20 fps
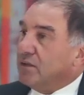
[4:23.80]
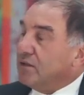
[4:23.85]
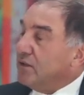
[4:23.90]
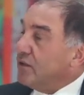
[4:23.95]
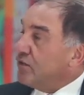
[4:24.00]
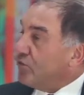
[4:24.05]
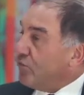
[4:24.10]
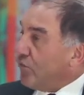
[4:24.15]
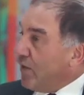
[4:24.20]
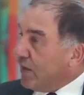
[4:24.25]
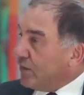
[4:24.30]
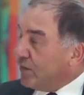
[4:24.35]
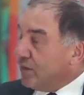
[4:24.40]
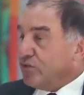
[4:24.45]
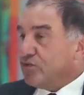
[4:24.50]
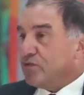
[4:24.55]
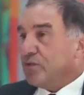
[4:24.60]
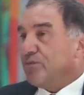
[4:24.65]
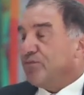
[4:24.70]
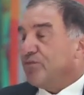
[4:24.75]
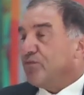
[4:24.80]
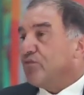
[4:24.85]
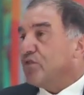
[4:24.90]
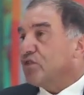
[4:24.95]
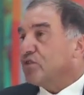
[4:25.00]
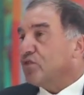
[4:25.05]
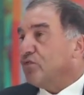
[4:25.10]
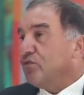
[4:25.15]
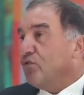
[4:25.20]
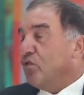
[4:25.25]
the strategy.
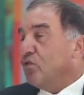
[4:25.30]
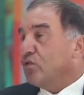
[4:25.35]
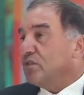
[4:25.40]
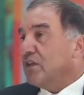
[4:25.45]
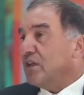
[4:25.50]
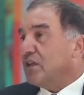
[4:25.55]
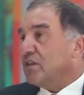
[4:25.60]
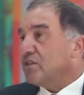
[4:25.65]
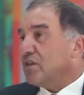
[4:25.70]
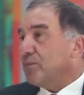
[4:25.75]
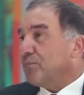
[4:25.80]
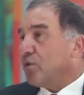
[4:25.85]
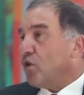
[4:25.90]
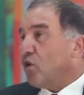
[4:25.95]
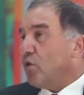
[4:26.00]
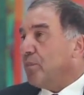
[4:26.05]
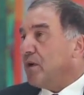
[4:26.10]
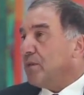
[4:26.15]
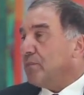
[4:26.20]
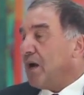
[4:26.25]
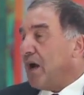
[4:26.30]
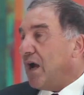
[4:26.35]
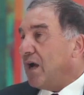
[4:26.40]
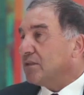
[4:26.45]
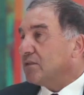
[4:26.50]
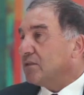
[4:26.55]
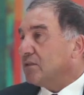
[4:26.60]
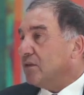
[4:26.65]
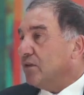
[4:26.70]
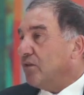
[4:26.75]
First of all, there is a problem
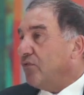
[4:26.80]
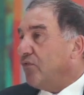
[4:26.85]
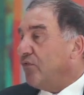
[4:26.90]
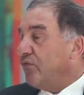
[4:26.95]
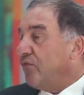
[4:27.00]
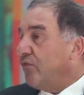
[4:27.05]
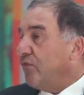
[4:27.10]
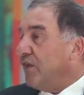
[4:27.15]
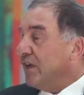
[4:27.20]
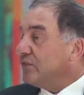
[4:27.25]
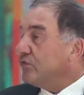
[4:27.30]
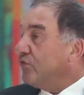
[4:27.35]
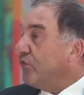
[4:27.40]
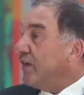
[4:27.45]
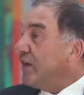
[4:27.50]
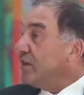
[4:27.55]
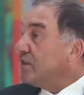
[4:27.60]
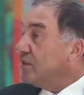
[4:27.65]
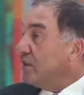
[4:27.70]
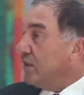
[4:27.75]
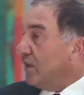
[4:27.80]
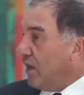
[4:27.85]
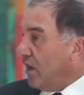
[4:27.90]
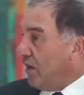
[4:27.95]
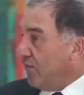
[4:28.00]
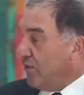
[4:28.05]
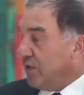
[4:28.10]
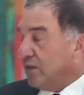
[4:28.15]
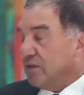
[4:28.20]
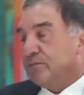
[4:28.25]
at fundraising
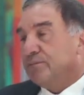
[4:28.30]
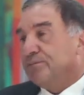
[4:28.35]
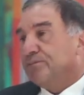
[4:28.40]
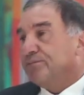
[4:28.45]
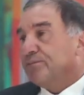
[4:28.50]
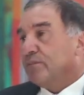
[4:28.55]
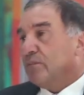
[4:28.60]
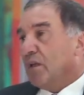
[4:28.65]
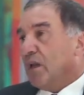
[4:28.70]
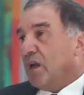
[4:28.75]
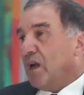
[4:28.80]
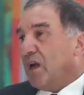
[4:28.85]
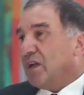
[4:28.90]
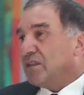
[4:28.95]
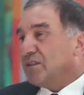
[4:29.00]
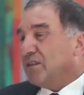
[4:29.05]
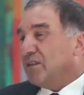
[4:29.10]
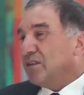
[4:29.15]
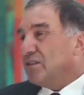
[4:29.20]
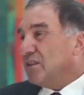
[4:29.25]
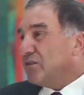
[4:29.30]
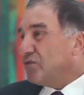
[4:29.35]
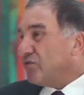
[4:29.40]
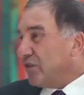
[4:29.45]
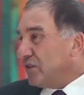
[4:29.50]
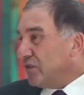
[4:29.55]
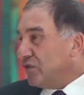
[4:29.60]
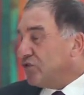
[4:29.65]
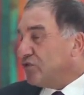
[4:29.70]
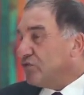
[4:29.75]
level. I think the
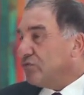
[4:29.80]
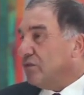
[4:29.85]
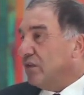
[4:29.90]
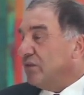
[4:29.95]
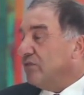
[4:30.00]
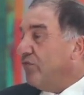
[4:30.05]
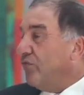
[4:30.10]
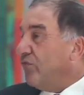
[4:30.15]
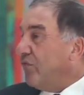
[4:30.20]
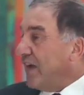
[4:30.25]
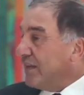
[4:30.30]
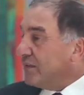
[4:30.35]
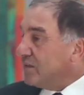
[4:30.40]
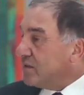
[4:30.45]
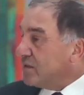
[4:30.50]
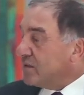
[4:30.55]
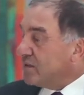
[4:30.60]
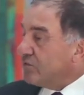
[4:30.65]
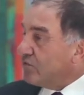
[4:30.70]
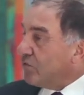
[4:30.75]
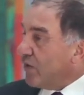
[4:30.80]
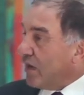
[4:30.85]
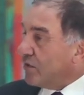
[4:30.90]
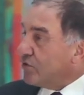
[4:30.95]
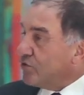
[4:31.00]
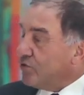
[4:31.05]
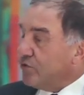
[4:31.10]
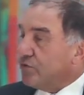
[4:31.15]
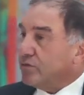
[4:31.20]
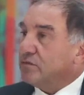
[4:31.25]
traditional fund
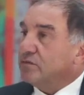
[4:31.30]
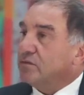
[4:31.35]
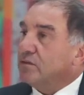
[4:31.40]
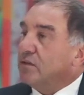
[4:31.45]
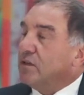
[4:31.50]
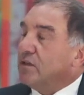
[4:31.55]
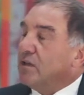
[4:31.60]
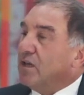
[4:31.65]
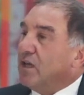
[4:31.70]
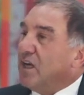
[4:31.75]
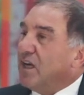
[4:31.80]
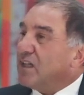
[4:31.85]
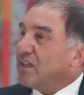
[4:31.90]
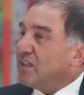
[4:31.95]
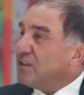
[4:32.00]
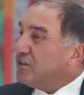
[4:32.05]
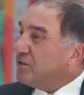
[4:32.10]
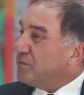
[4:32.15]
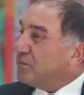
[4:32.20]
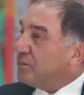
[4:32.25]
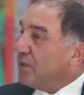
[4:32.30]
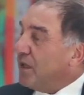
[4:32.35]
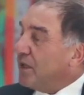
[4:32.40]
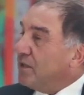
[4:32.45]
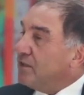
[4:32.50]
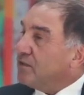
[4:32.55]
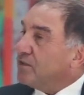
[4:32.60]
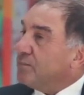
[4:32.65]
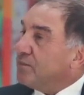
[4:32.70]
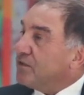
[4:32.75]
structure are a
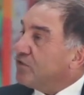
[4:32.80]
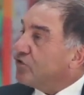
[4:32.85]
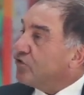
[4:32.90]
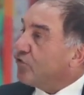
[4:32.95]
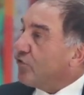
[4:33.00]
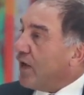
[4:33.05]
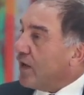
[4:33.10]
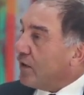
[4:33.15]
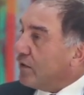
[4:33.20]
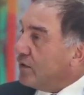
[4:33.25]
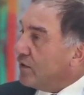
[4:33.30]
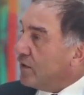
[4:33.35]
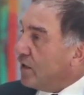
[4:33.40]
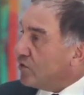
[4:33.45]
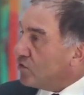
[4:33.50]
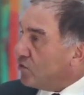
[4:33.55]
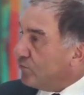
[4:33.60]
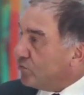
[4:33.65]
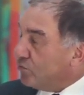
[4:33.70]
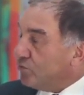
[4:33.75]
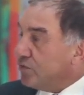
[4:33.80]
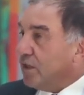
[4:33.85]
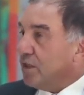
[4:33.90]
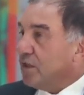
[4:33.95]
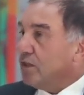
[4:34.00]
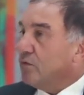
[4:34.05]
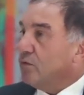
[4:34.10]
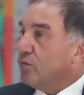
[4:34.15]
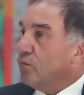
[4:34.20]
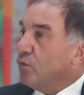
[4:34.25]
little bit struggling as of
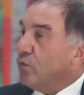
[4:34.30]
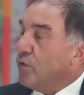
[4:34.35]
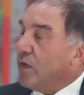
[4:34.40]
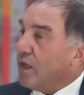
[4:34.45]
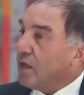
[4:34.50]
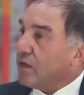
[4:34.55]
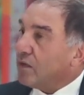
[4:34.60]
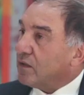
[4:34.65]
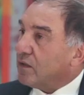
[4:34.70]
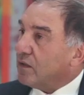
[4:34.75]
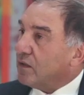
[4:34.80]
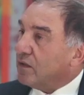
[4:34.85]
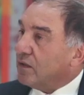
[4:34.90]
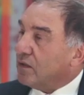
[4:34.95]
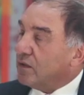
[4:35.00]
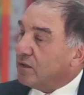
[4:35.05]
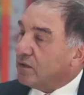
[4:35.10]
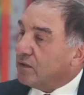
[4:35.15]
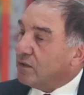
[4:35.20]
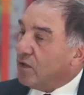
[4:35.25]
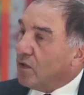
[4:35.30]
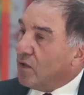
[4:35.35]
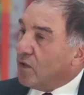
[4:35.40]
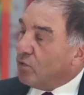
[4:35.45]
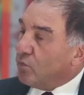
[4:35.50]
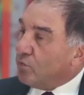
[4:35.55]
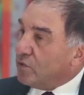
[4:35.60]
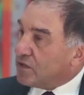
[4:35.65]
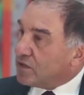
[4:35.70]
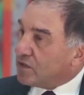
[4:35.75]
today.
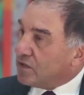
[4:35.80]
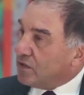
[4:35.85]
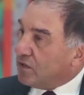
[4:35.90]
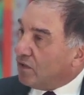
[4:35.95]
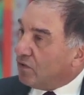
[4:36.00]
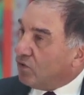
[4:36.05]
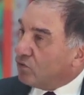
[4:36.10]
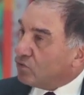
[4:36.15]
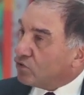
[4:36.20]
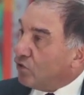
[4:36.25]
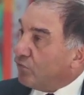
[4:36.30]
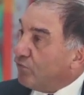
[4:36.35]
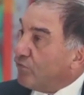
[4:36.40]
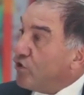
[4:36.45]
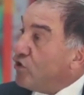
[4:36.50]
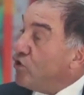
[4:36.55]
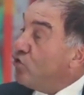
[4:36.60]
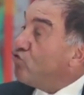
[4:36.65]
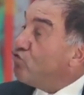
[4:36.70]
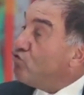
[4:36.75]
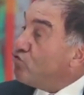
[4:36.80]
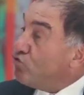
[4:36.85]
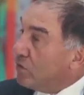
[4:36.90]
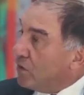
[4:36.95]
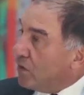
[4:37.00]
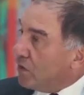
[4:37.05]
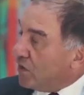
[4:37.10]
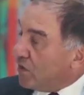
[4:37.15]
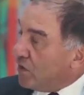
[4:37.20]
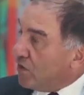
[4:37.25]
We see a lot of new
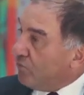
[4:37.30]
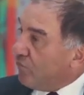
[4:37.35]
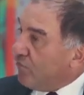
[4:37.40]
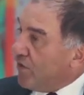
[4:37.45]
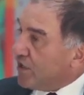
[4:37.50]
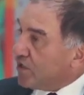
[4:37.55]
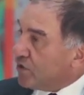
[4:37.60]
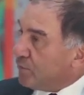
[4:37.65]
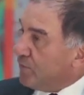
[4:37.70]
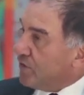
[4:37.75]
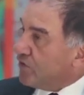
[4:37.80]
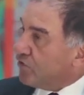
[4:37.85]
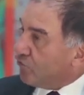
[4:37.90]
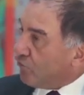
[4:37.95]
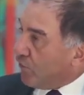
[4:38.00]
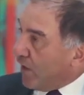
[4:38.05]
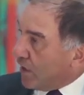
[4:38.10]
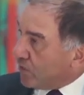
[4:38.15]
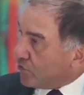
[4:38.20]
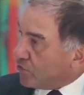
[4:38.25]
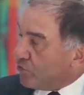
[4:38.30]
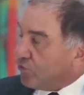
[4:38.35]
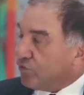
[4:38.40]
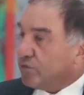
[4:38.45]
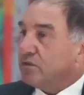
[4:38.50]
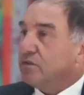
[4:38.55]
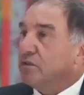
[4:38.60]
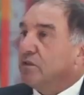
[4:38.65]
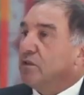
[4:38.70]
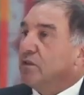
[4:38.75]
investment structure